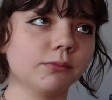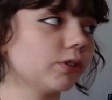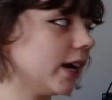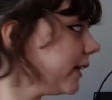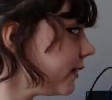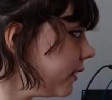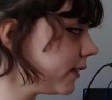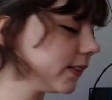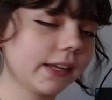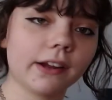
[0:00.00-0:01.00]
Dragon
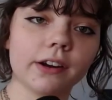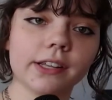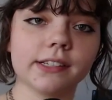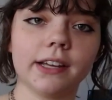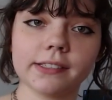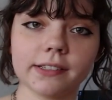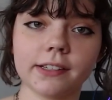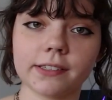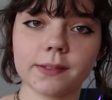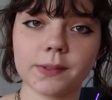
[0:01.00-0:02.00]
Slayer is an
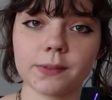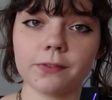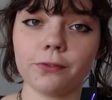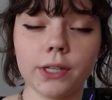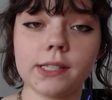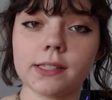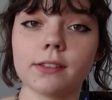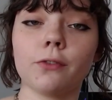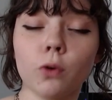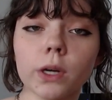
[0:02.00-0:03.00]
SNS
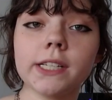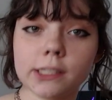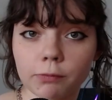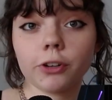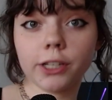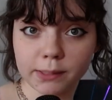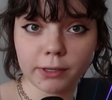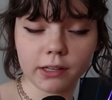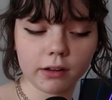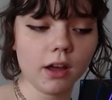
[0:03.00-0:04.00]
40s free
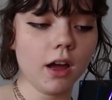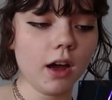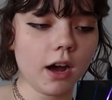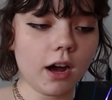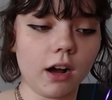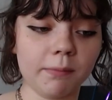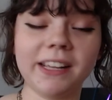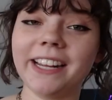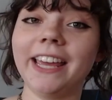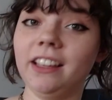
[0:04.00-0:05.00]
spin,
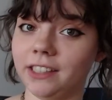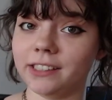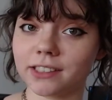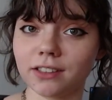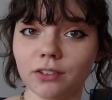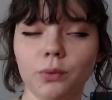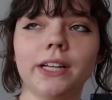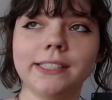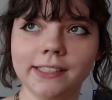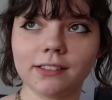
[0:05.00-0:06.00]
and I hate these. Well,
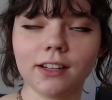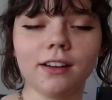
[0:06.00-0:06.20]
I did.